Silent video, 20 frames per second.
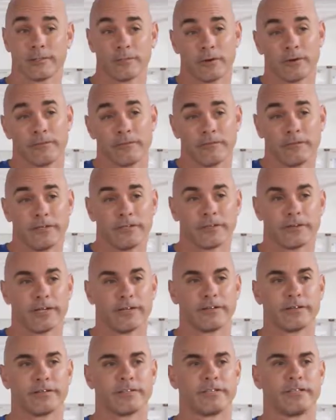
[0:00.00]
the smart
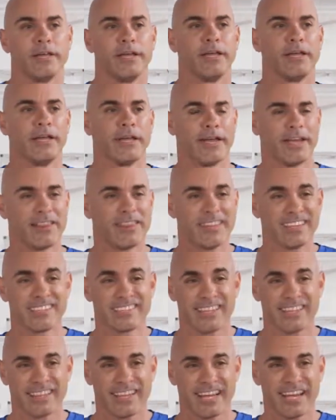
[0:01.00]
refrigerators, and things
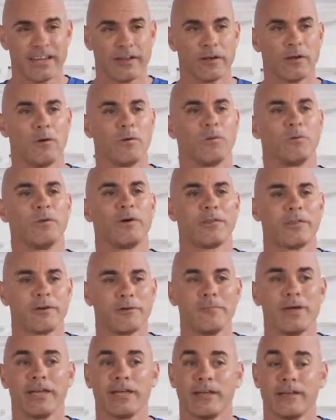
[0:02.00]
like that, well,
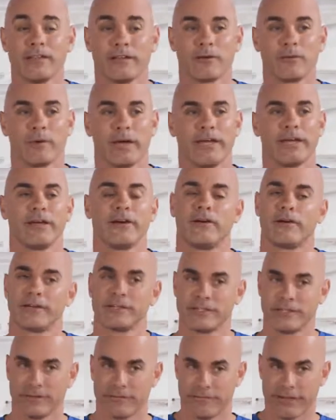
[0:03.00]
they're making their way
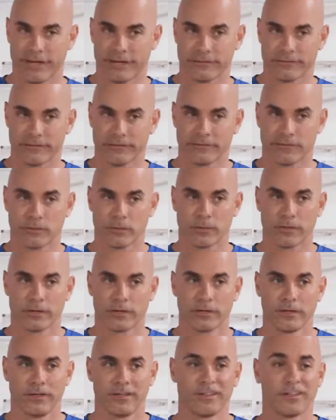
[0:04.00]
onto the factory floor.
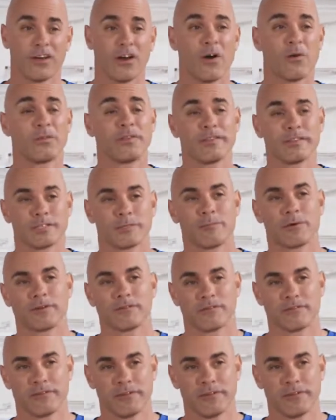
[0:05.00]
Only the smart